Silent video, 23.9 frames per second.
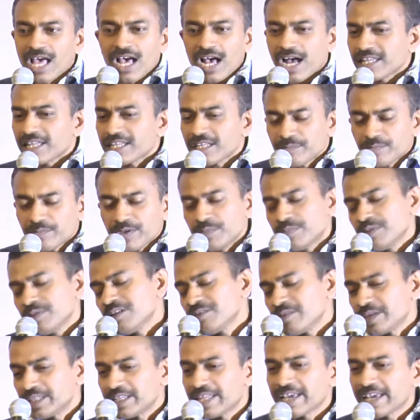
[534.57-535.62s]
Other people,
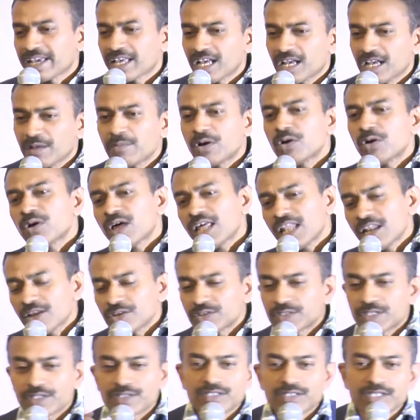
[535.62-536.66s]
when they come, oh, hello,
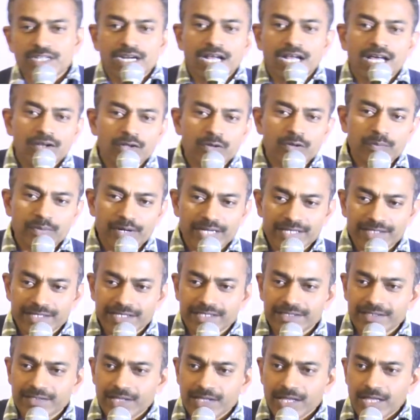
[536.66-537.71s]
sister, hello, brother.